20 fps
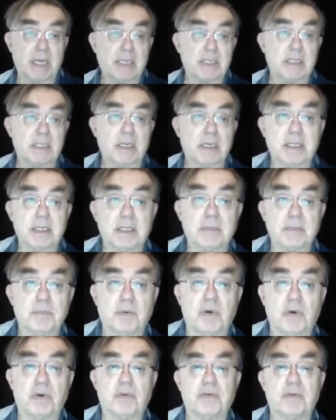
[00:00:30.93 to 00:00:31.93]
Actually, I think
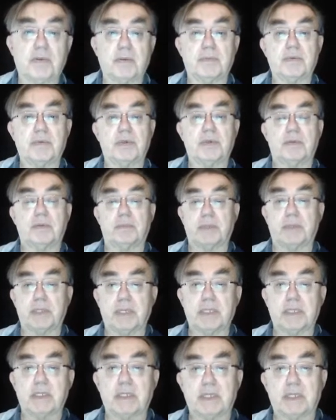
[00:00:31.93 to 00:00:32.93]
more of them do, but
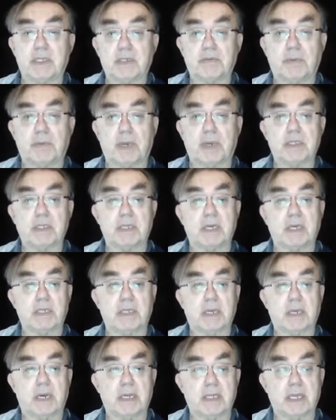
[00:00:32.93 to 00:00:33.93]
these are just ones I
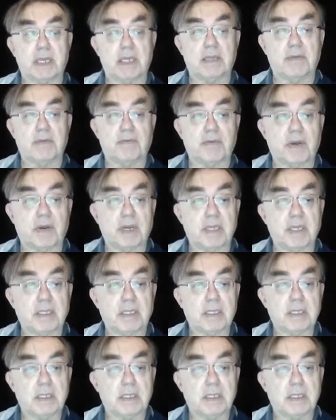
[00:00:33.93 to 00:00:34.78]
identified.